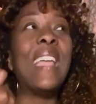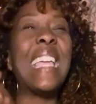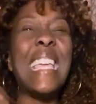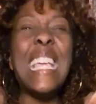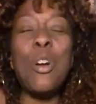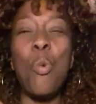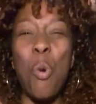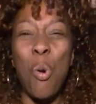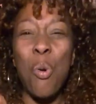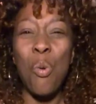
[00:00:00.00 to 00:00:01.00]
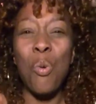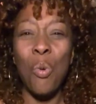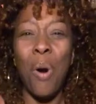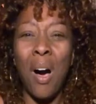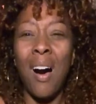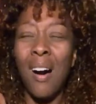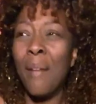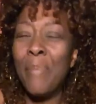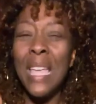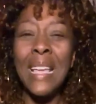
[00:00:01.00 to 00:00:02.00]

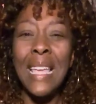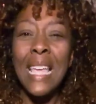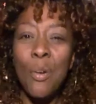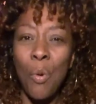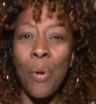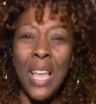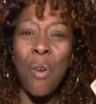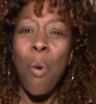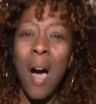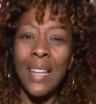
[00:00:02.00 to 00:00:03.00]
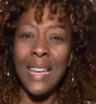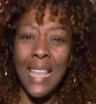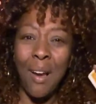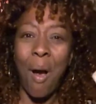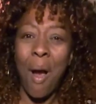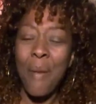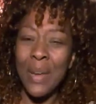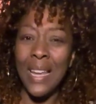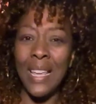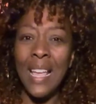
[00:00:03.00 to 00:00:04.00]
being equal, equality, and
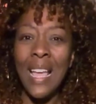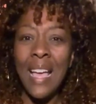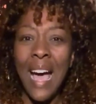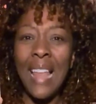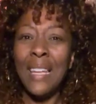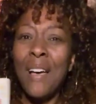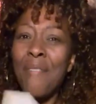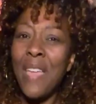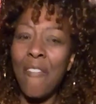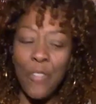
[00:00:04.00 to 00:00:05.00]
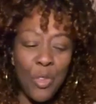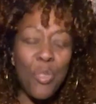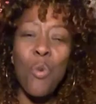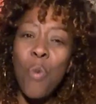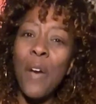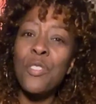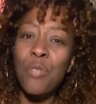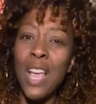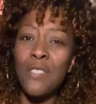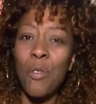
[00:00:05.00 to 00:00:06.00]
harmony. I love that for you. The wealth
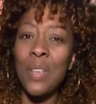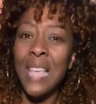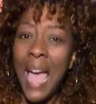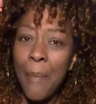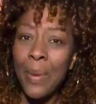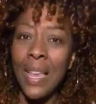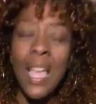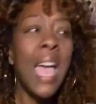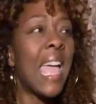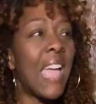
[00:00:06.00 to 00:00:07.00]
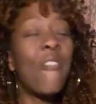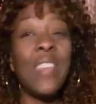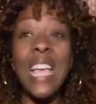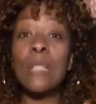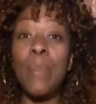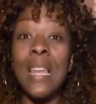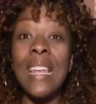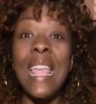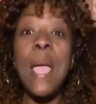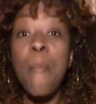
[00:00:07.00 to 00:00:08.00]
transfer is happening. If it has been
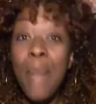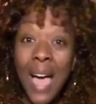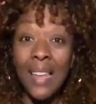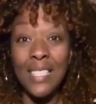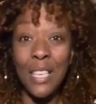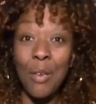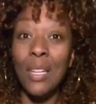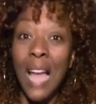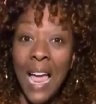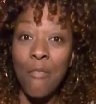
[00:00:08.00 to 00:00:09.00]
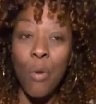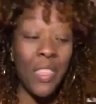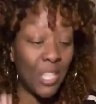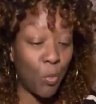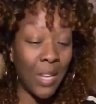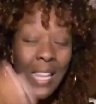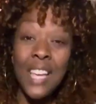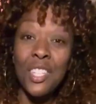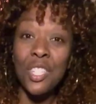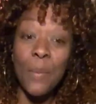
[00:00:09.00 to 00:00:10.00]
an imbalance in your life, whether it's
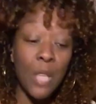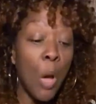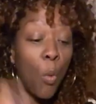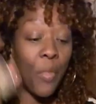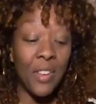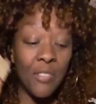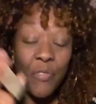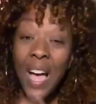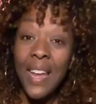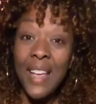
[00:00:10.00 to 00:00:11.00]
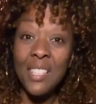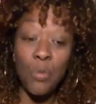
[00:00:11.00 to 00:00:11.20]
relationships, whether it's finances,